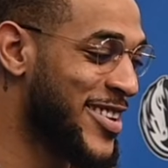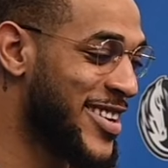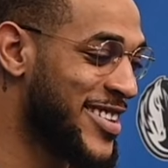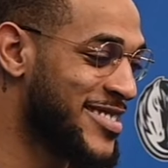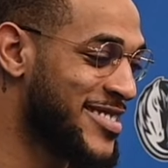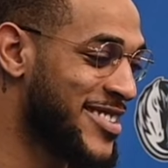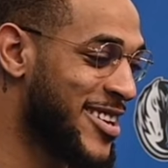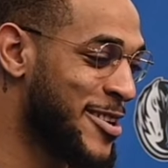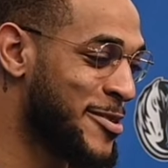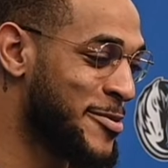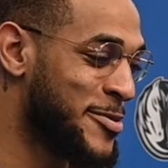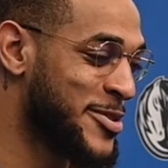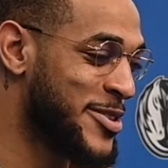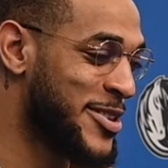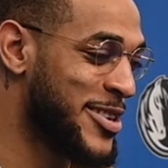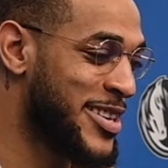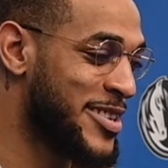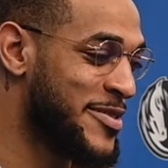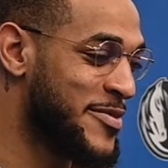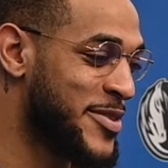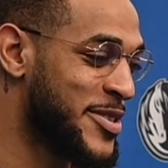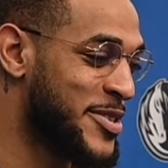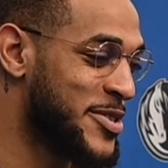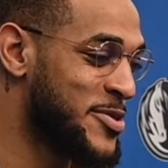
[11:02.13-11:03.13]
I thought he was going to
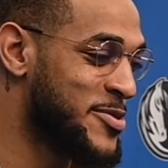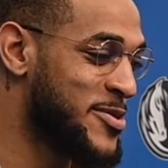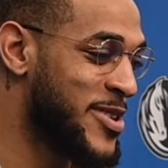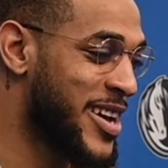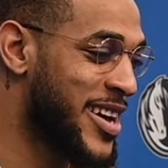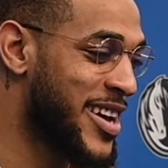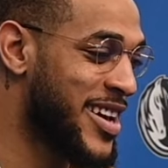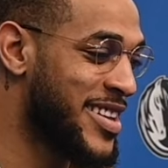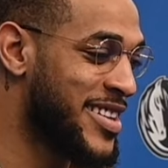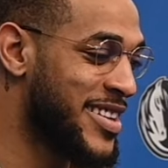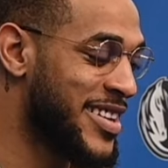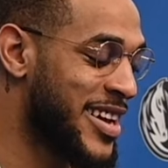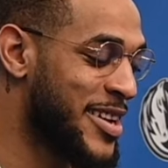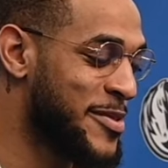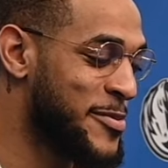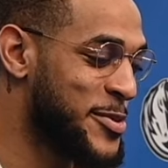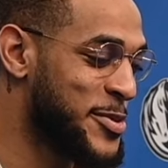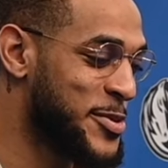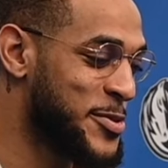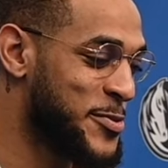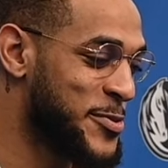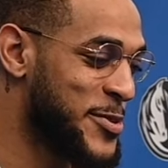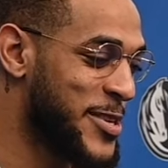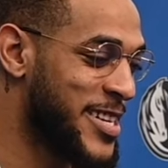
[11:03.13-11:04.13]
give a two hand. He gave
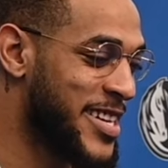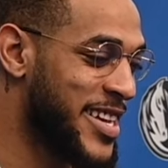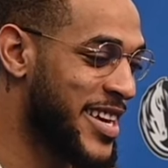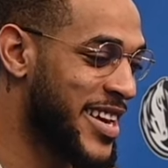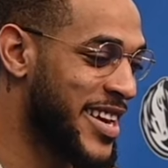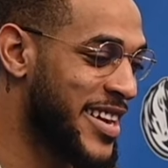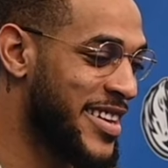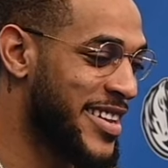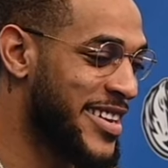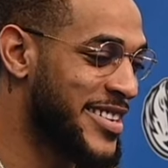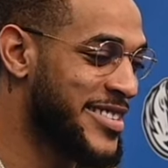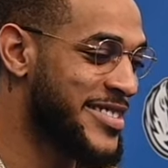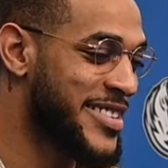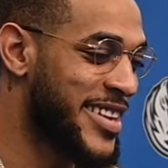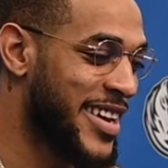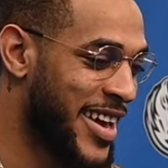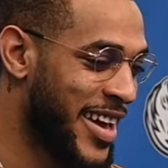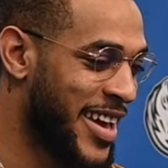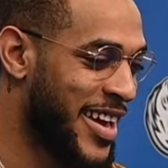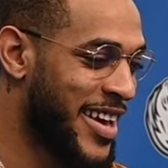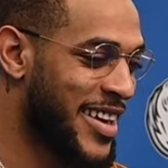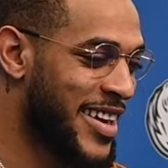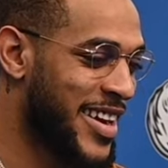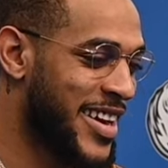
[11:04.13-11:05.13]
us a one hand.
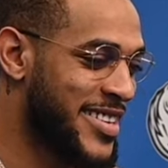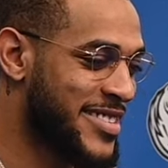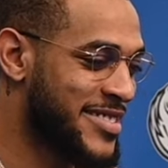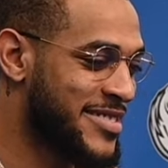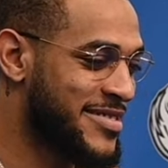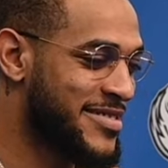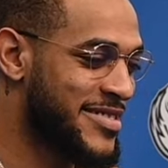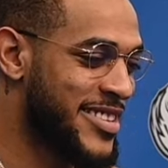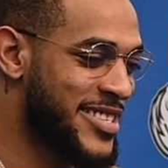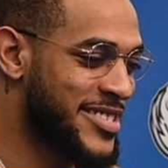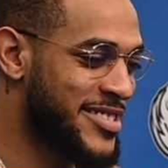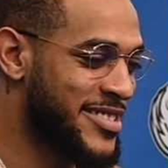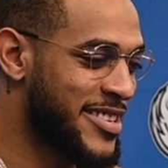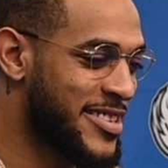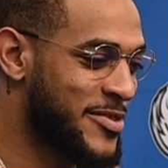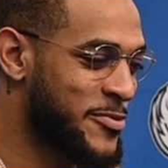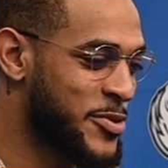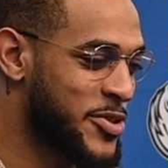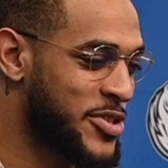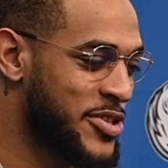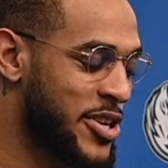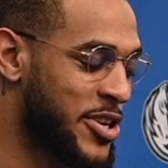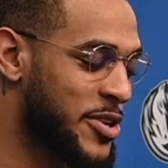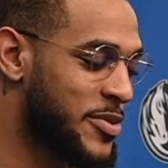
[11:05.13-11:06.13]
That's it
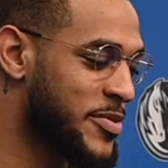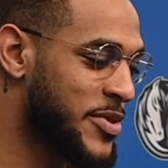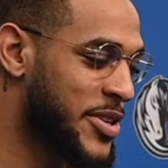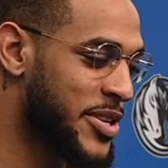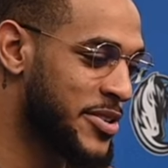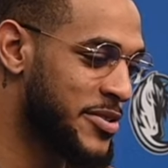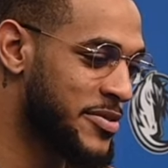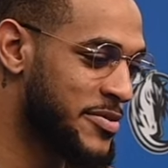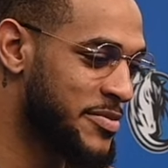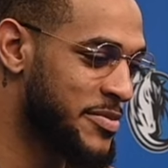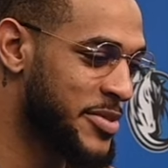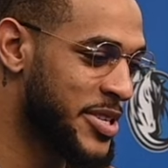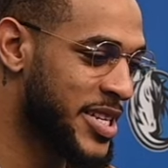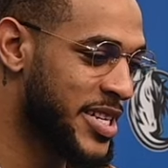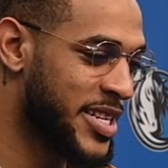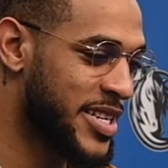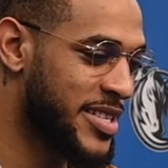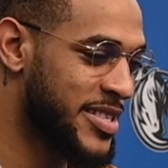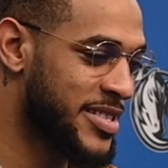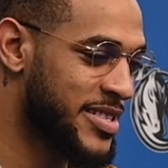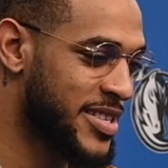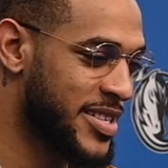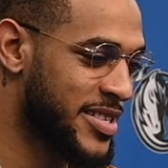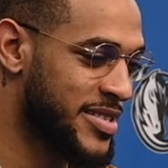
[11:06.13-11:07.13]
was dope though,
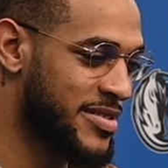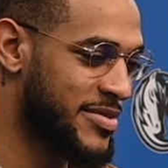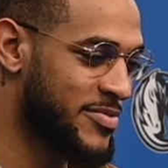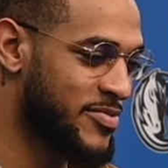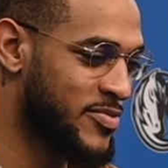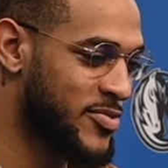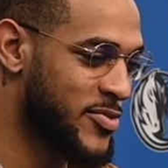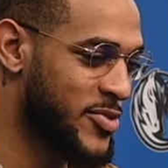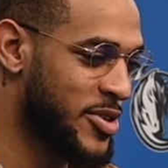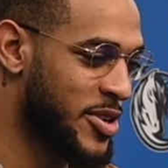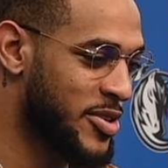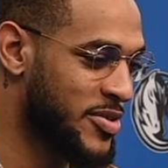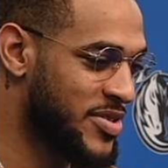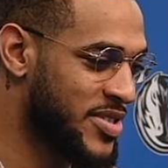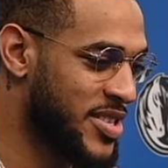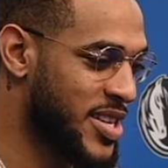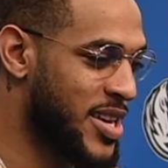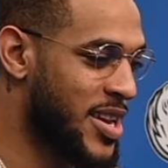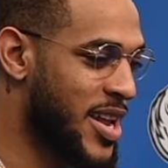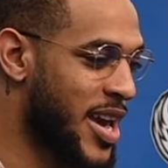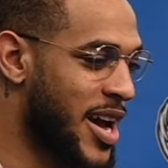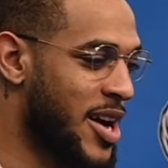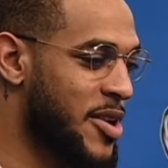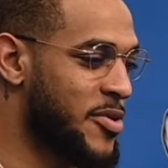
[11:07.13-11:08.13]
because just, you know,
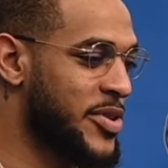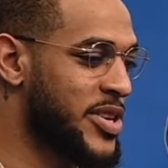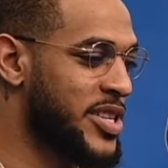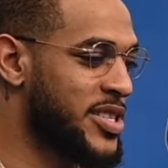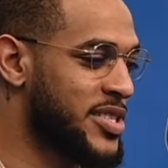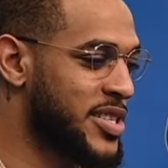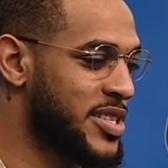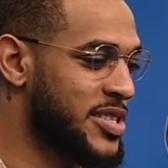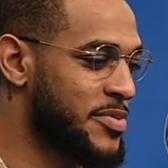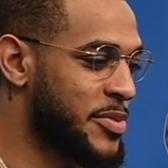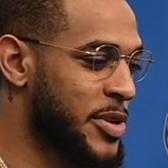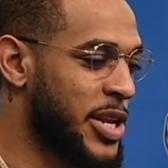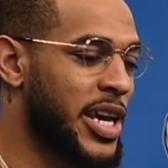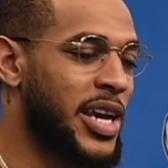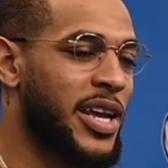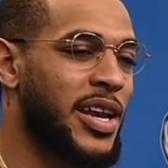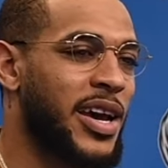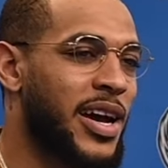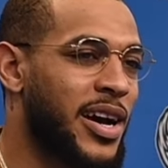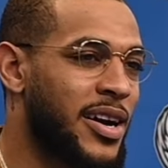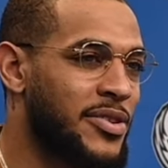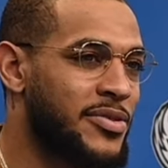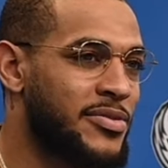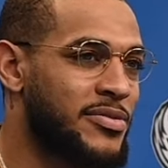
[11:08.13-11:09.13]
seeing how it just played
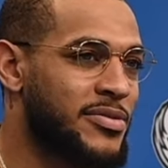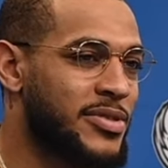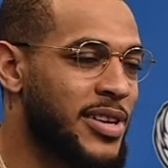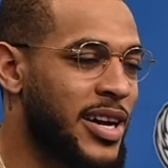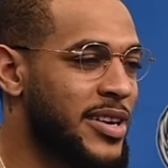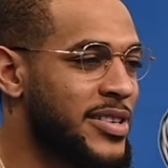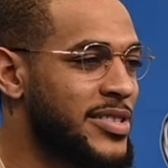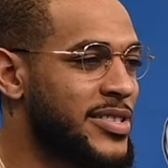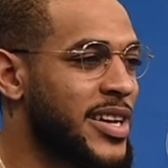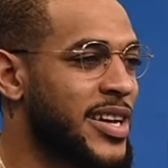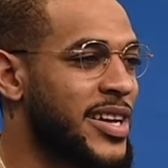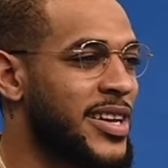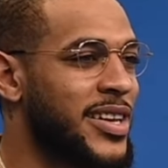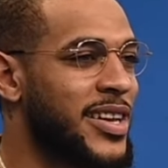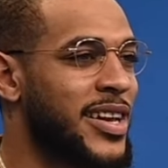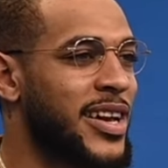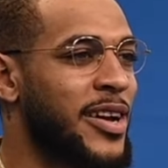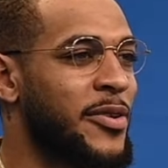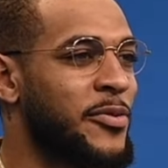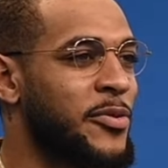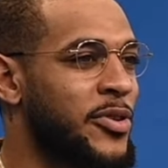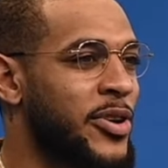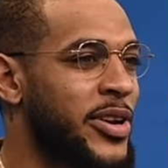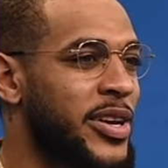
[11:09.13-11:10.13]
out, I was like,
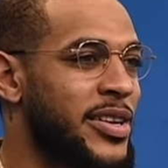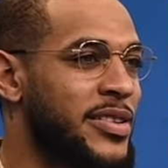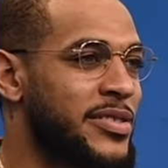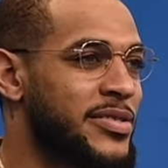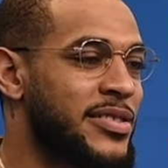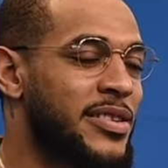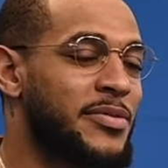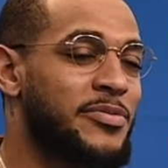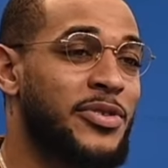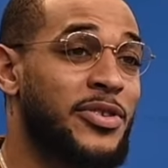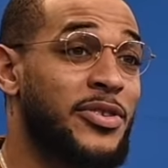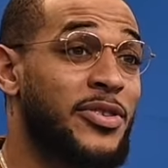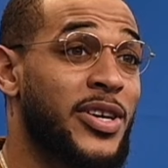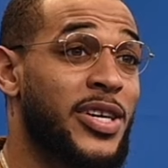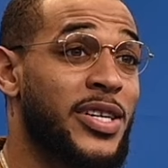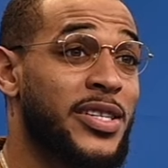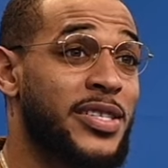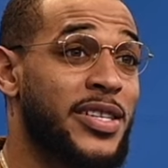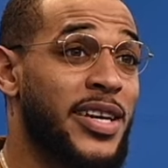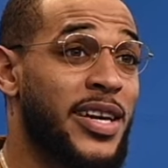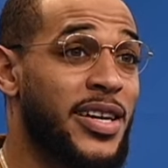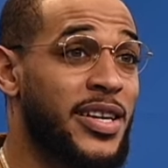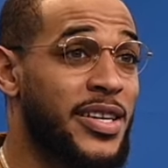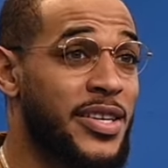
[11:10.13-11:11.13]
yeah, we're going to get something
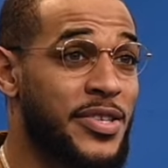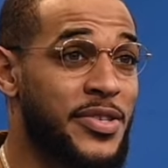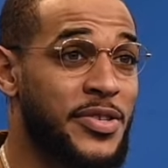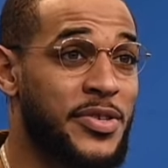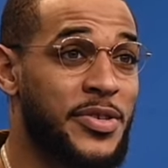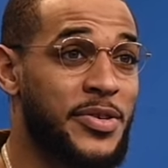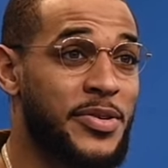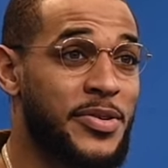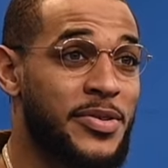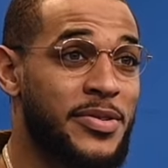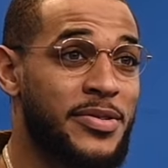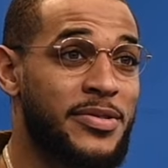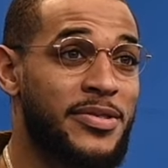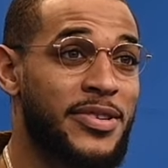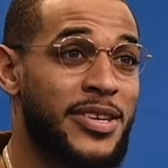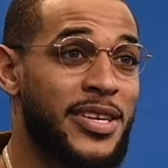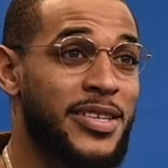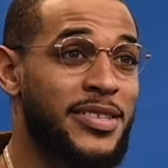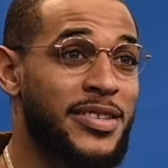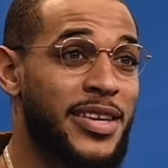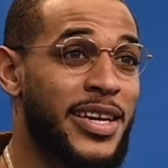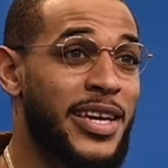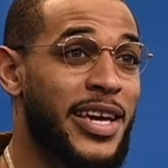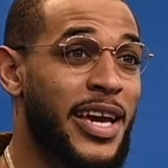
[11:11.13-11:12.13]
crazy out of these two,
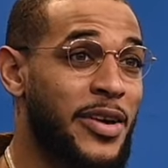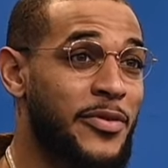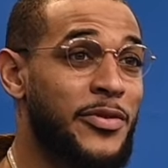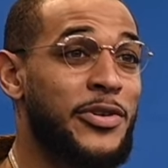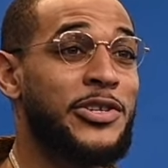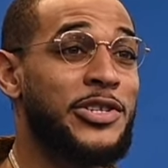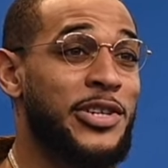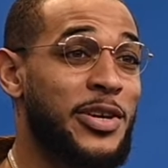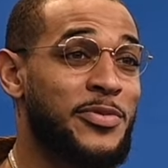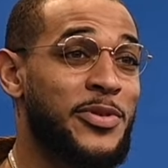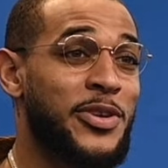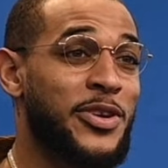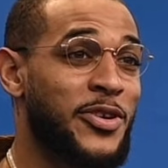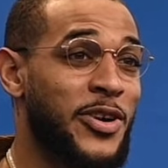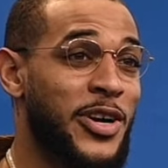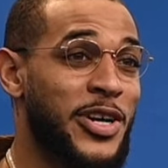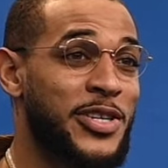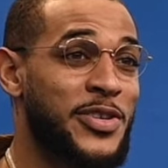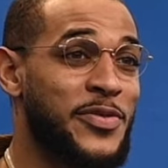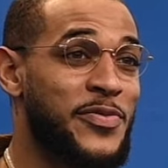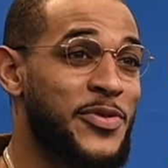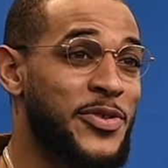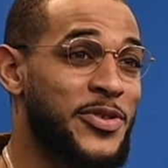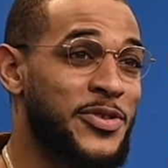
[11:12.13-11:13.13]
and they gave us something
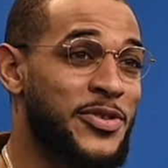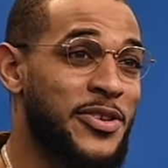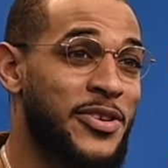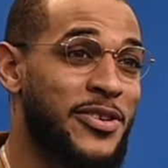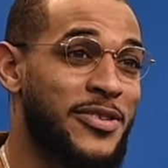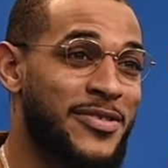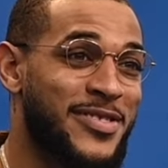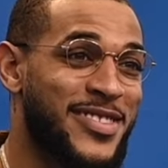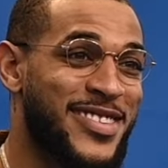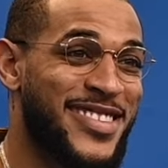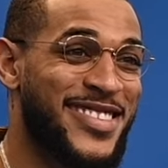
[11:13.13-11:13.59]
crazy for sure.